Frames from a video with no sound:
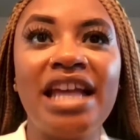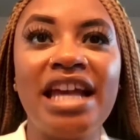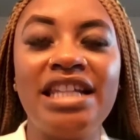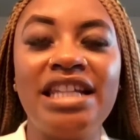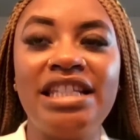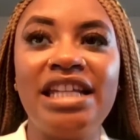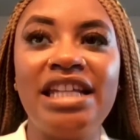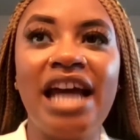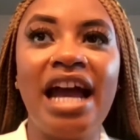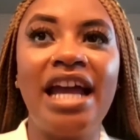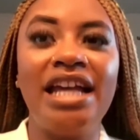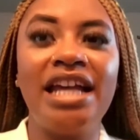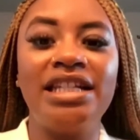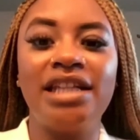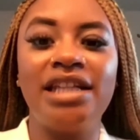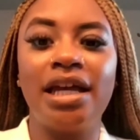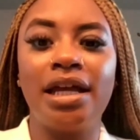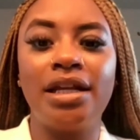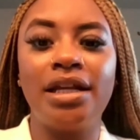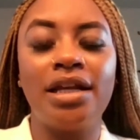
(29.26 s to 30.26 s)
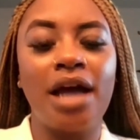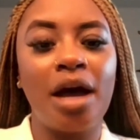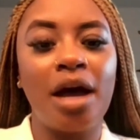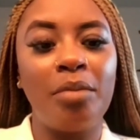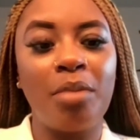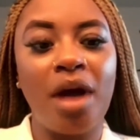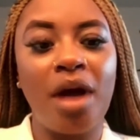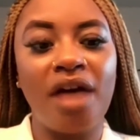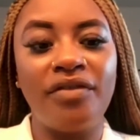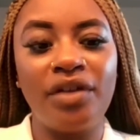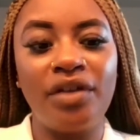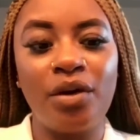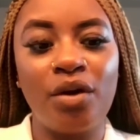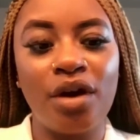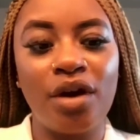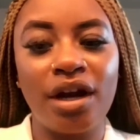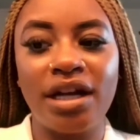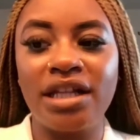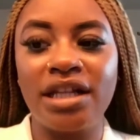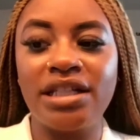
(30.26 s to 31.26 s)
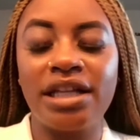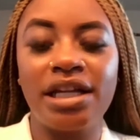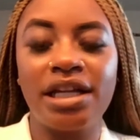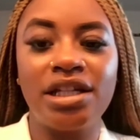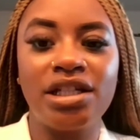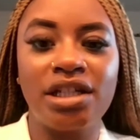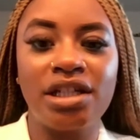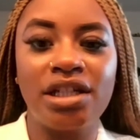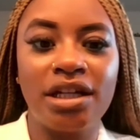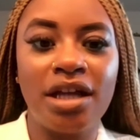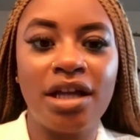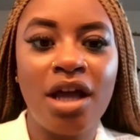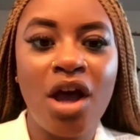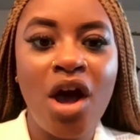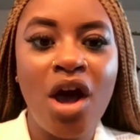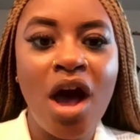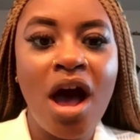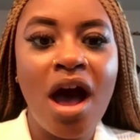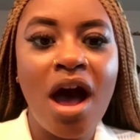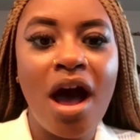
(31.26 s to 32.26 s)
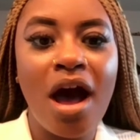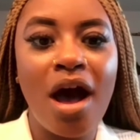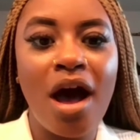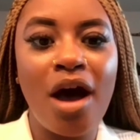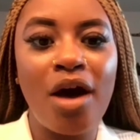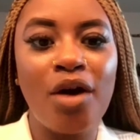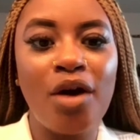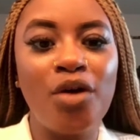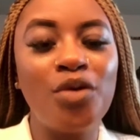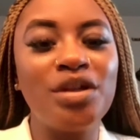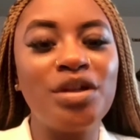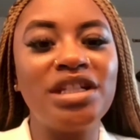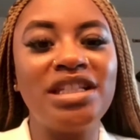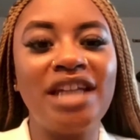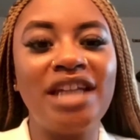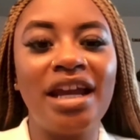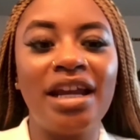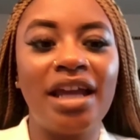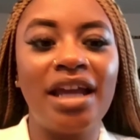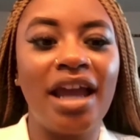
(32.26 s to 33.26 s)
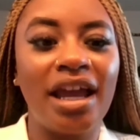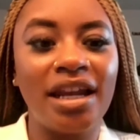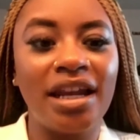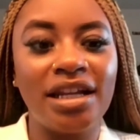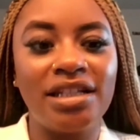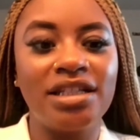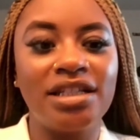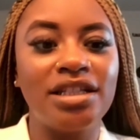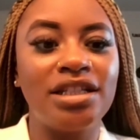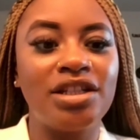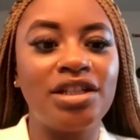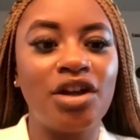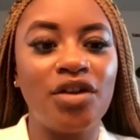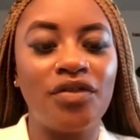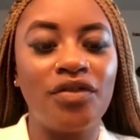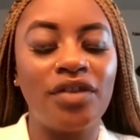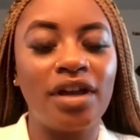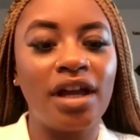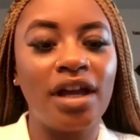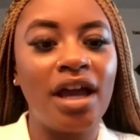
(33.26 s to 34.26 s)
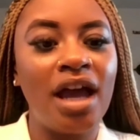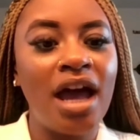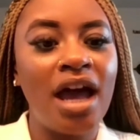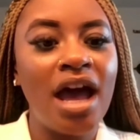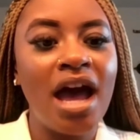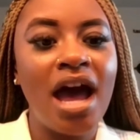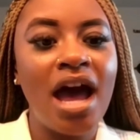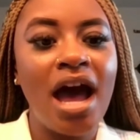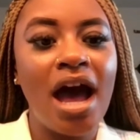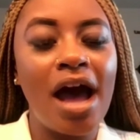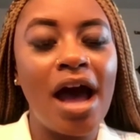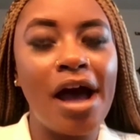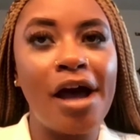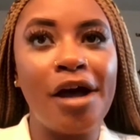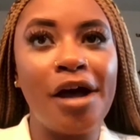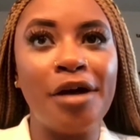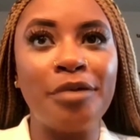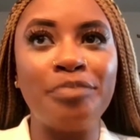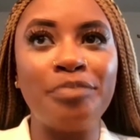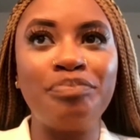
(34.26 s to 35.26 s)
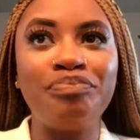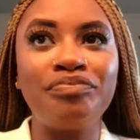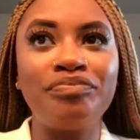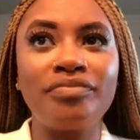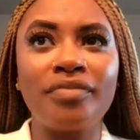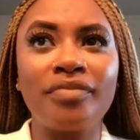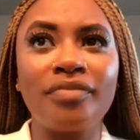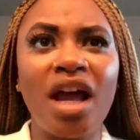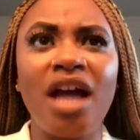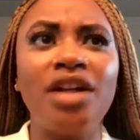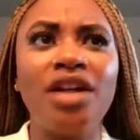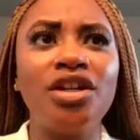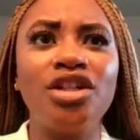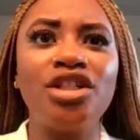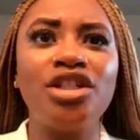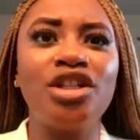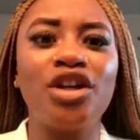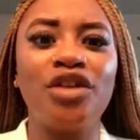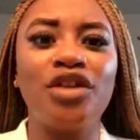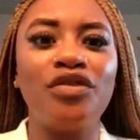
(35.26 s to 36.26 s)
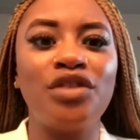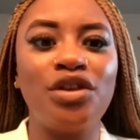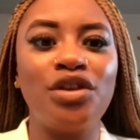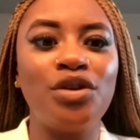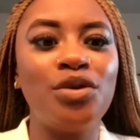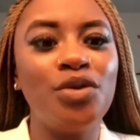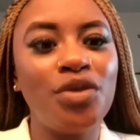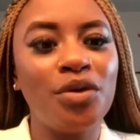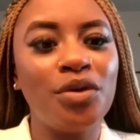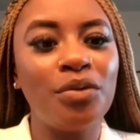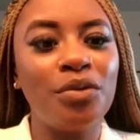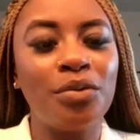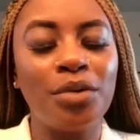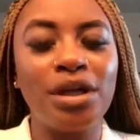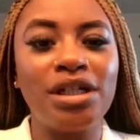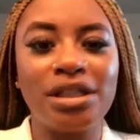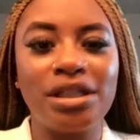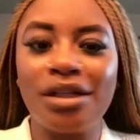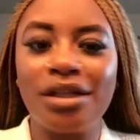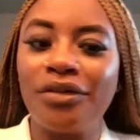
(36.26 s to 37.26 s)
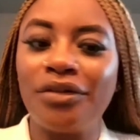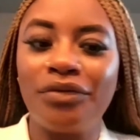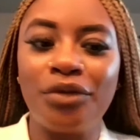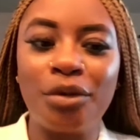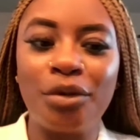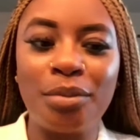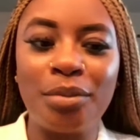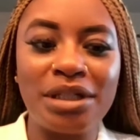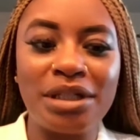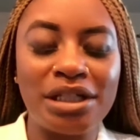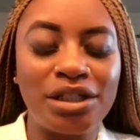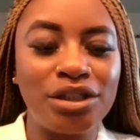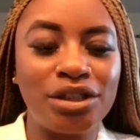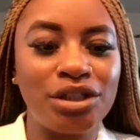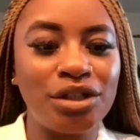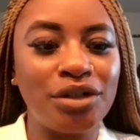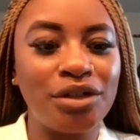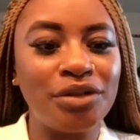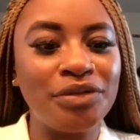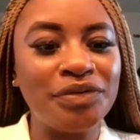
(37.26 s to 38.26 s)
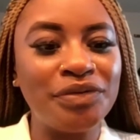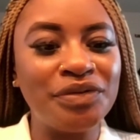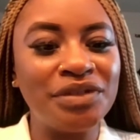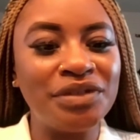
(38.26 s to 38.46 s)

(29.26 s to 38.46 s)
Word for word: SEI is a nonprofit organization uh, who is dedicated to serving um, underserved youth reach their full potential.